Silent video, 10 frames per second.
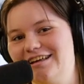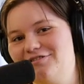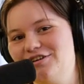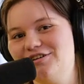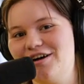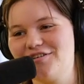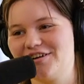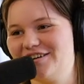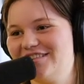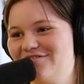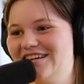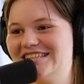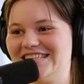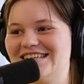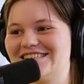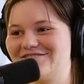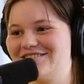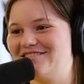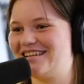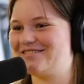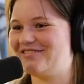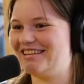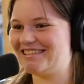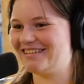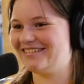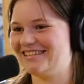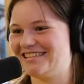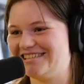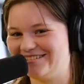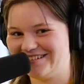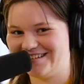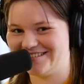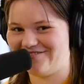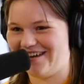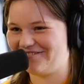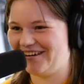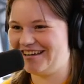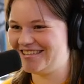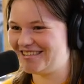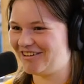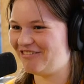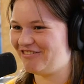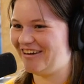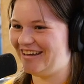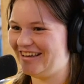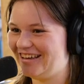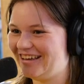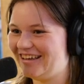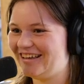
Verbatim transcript: if you haven't heard the Veggie Tales remix, please go listen to it on Spotify. It's so funny. It is pretty